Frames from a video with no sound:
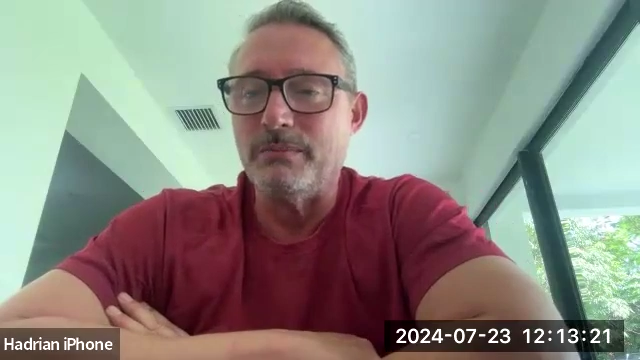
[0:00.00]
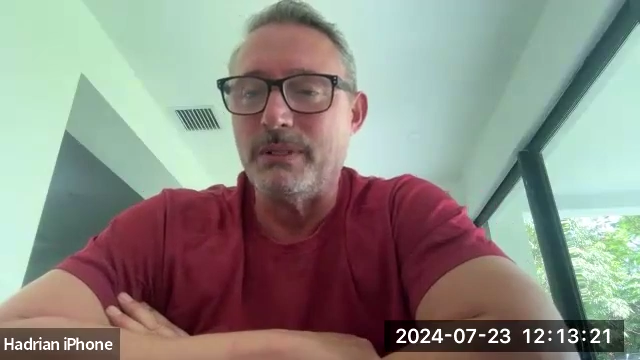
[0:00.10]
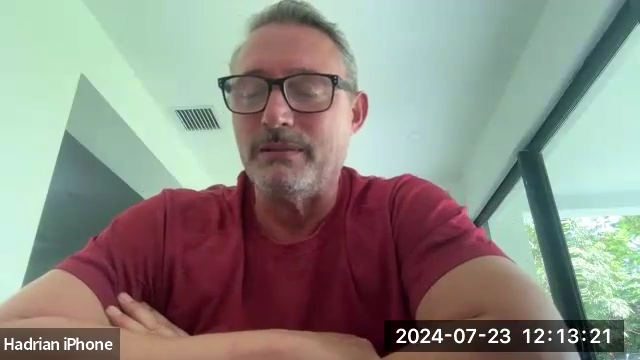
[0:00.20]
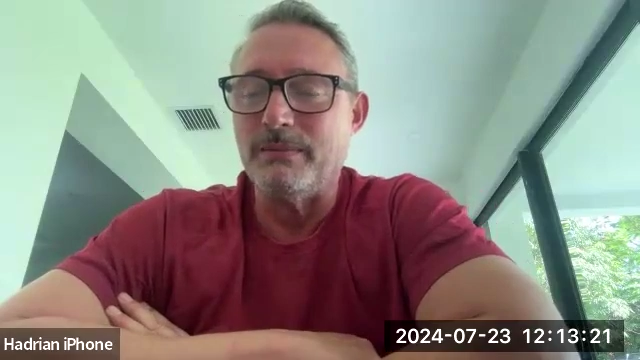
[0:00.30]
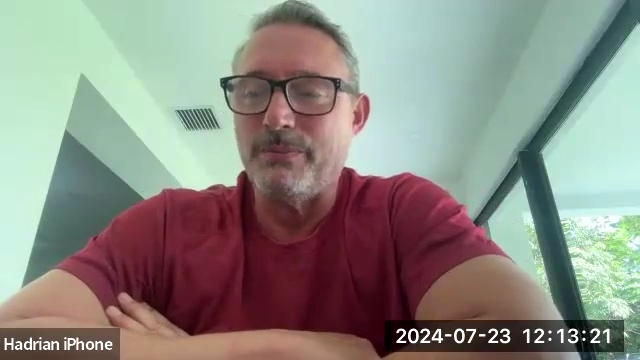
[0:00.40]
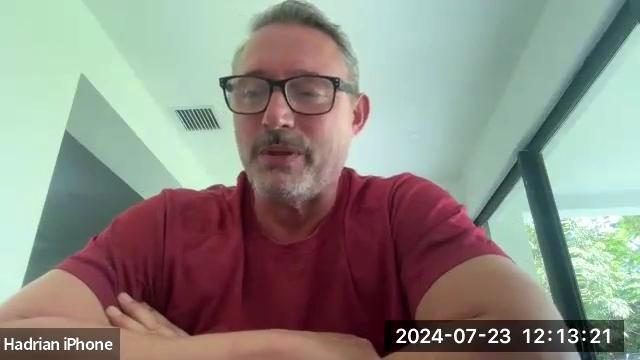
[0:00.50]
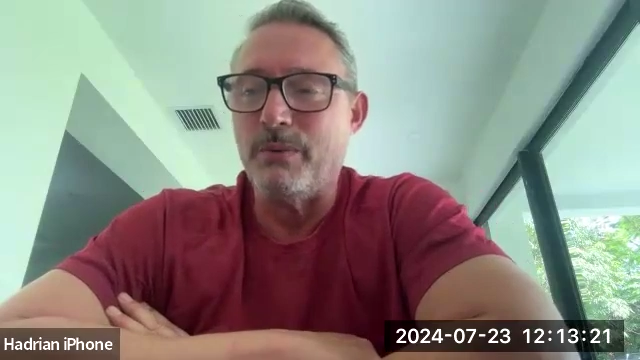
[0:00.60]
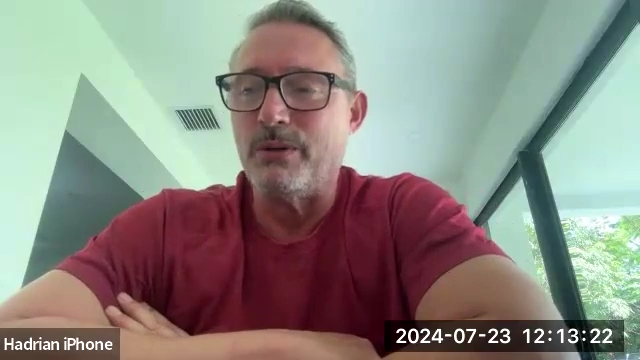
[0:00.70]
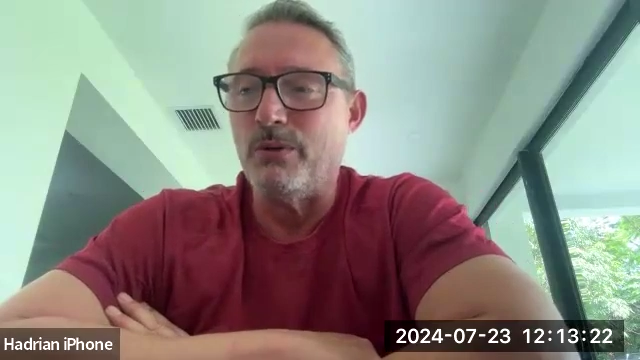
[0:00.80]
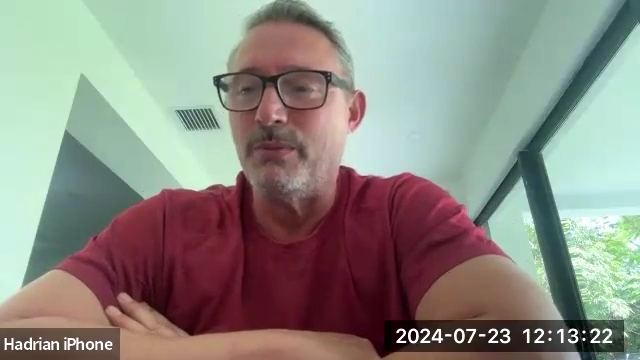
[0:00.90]
but
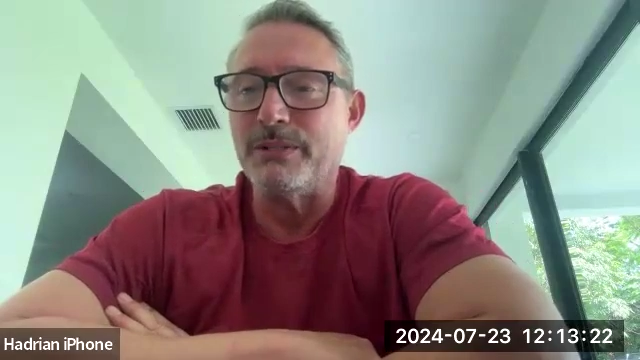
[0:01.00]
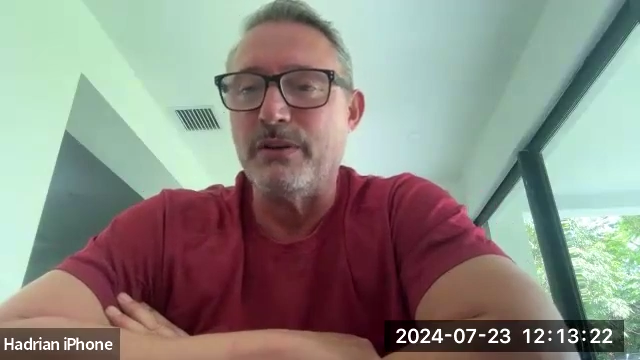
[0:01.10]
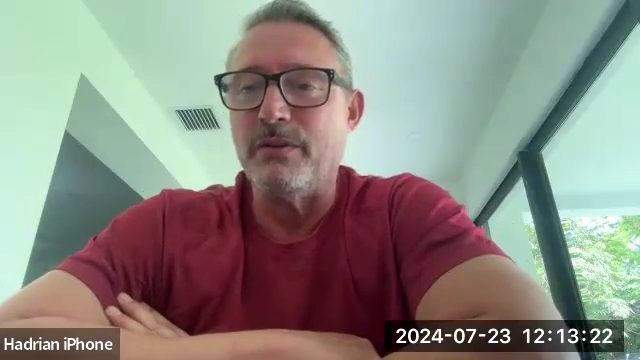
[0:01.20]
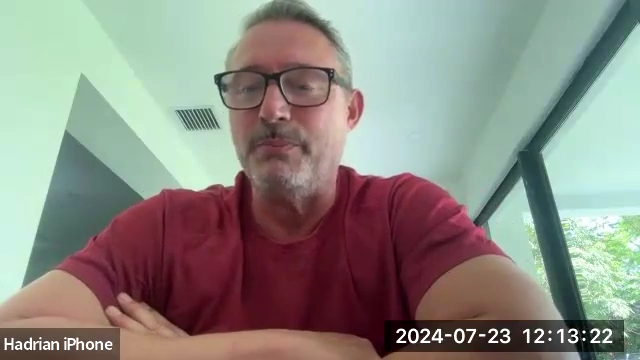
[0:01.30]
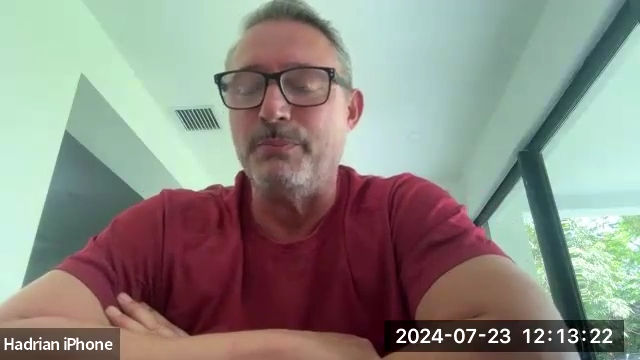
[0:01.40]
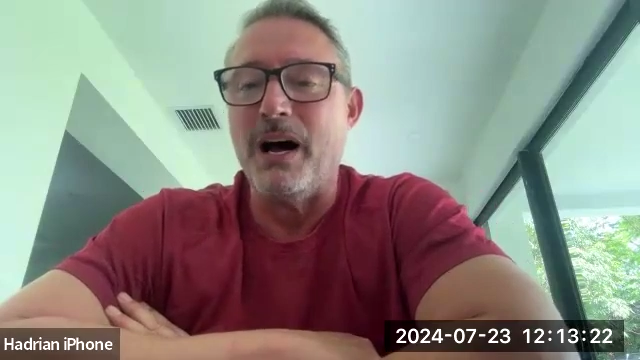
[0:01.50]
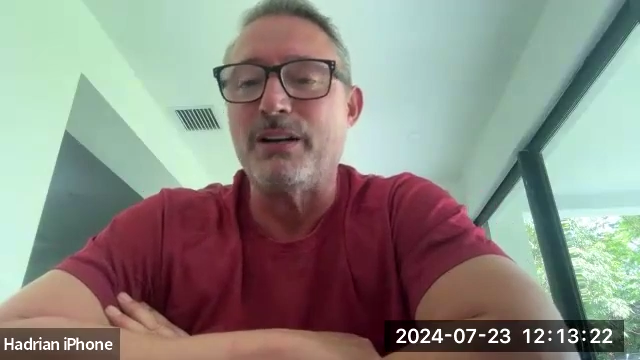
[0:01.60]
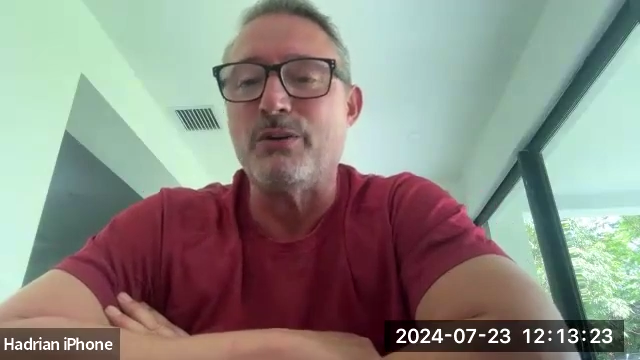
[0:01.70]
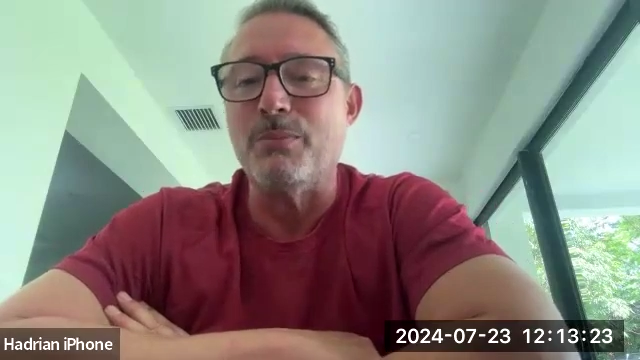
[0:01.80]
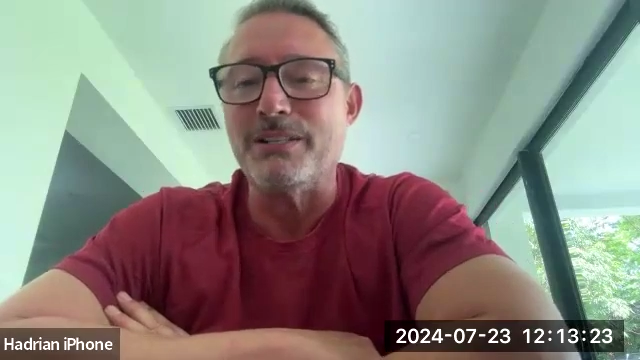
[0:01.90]
I'd call myself
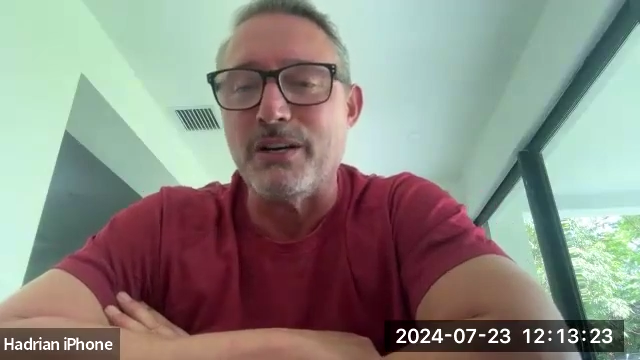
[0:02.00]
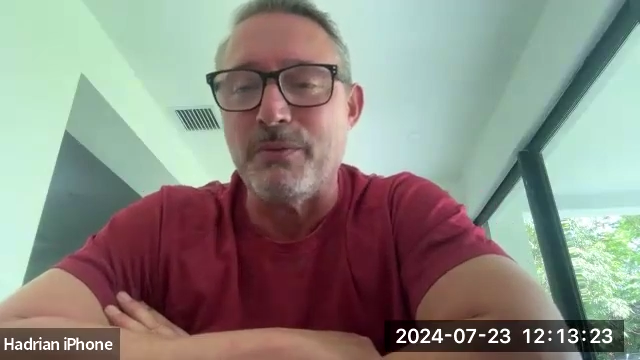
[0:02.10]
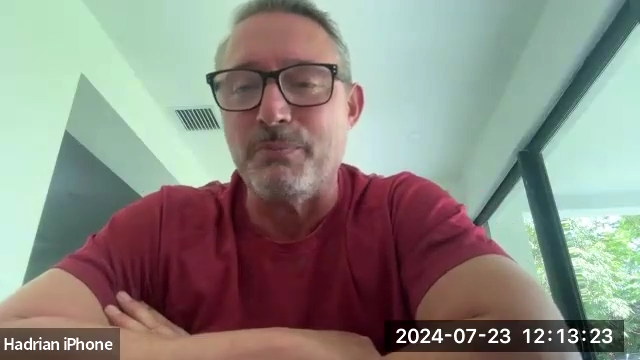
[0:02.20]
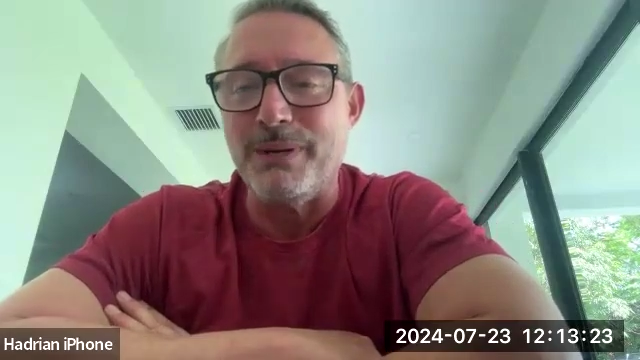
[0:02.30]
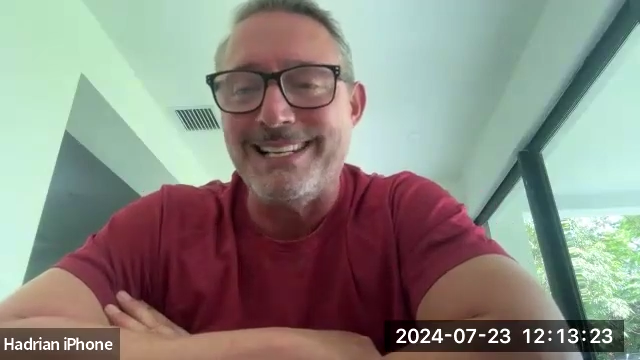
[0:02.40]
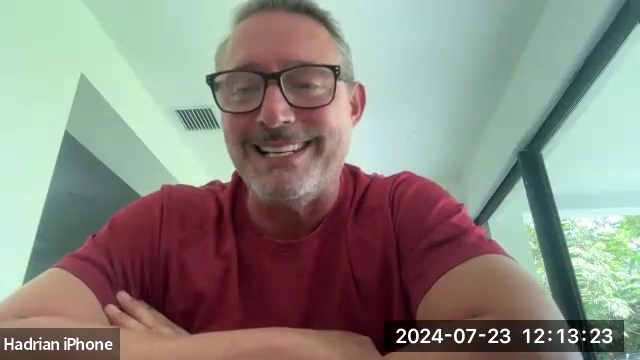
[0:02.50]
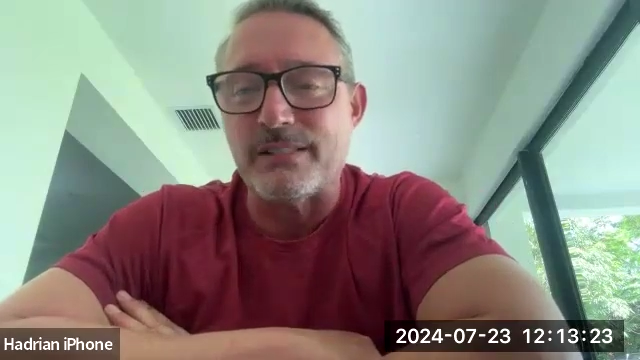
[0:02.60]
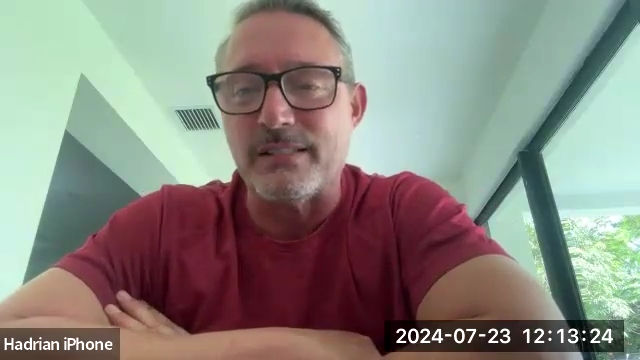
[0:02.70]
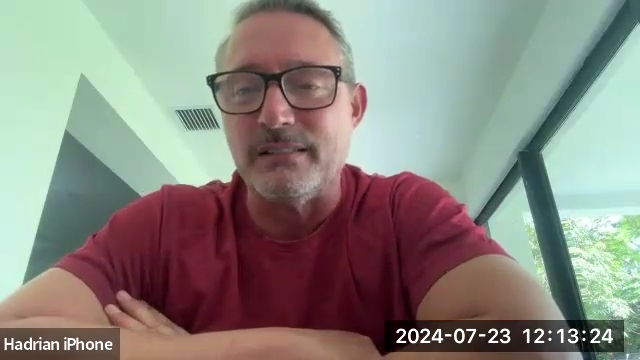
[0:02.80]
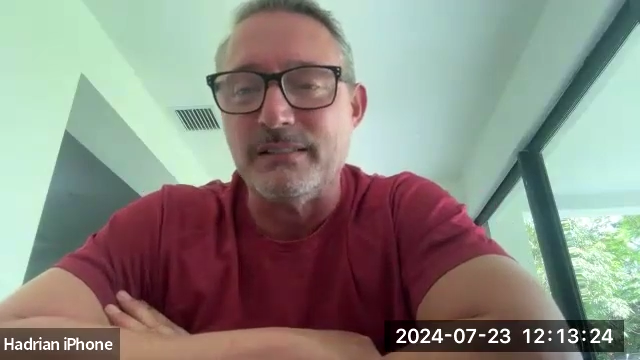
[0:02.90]
a
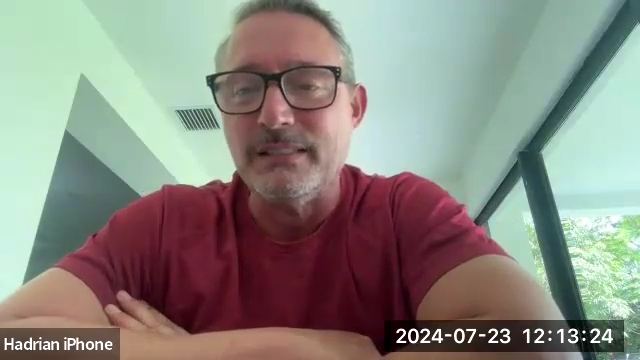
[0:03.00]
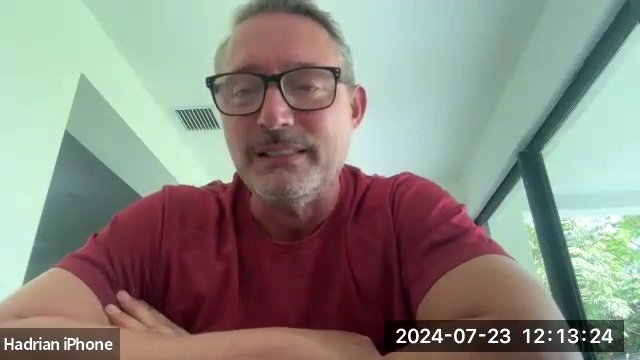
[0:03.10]
B-lister.